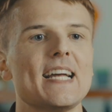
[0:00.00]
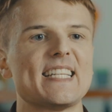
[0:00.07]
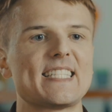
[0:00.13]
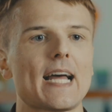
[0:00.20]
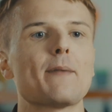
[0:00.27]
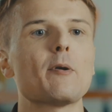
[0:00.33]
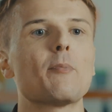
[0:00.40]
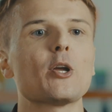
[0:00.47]
It's
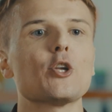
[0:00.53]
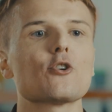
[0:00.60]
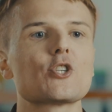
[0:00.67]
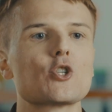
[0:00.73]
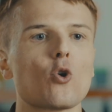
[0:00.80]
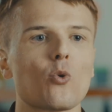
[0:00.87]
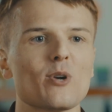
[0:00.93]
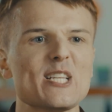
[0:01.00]
time to bring your
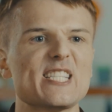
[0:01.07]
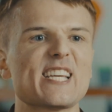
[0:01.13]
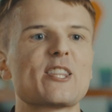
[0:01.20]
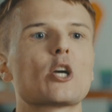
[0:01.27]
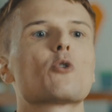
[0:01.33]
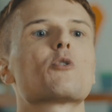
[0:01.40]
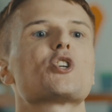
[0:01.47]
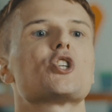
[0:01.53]
story to the
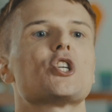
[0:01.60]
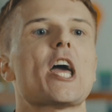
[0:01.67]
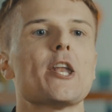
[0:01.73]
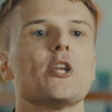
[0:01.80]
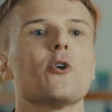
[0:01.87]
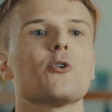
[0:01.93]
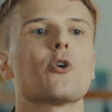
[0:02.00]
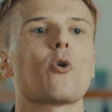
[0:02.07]

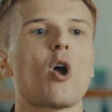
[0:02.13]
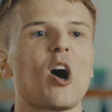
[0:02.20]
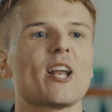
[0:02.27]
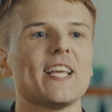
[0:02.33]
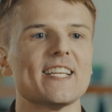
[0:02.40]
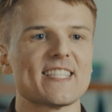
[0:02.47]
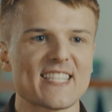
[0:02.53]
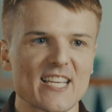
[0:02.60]
crescendo your
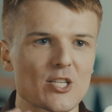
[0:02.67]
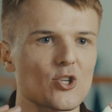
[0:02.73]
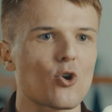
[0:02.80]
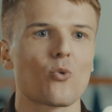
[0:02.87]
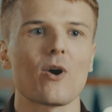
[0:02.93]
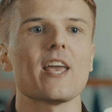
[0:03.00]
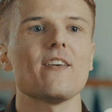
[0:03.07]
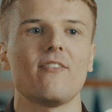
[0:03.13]
audience is
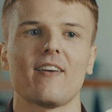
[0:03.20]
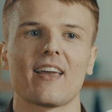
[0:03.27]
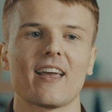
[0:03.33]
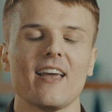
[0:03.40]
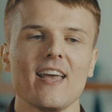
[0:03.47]
craving,